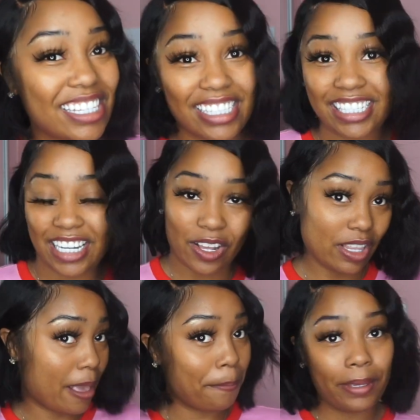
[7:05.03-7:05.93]
So
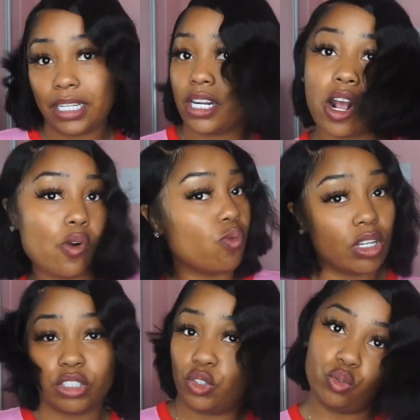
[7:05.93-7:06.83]
let me know
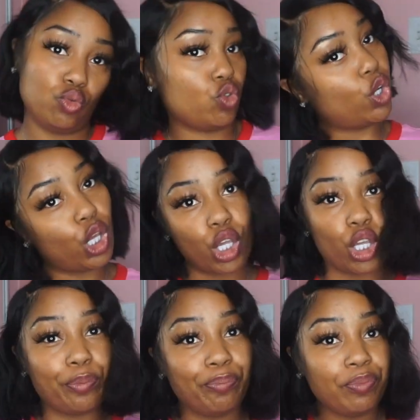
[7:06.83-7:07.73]
what you think.
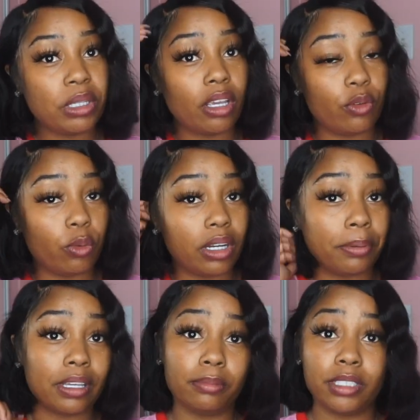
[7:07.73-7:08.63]
If you want to
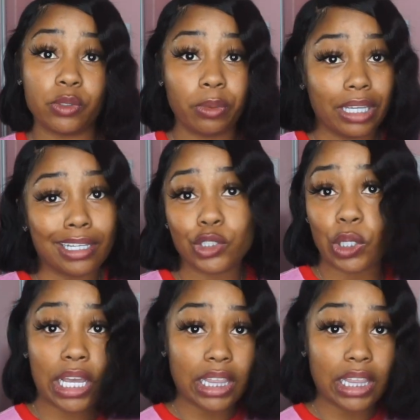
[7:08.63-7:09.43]
pick up this wig and try